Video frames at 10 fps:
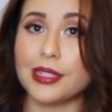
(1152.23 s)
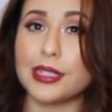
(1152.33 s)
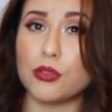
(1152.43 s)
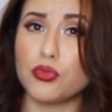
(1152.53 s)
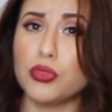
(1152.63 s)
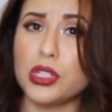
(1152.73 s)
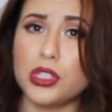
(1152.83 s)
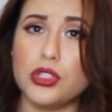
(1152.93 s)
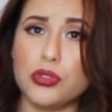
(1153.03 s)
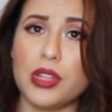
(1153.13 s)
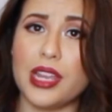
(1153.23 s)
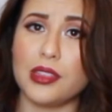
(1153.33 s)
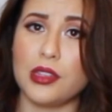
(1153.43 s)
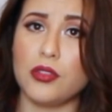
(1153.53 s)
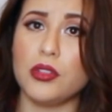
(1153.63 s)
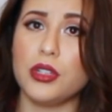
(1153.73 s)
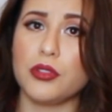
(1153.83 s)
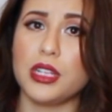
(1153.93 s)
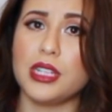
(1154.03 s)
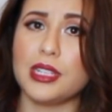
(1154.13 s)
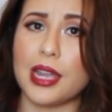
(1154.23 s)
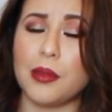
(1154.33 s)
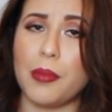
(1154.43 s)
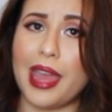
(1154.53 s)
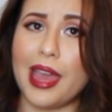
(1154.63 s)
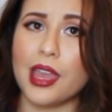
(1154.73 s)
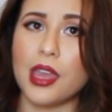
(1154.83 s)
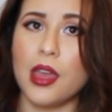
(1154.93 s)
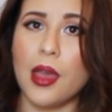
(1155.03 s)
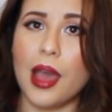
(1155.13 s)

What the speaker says: because I really do like the newly redesigned bag.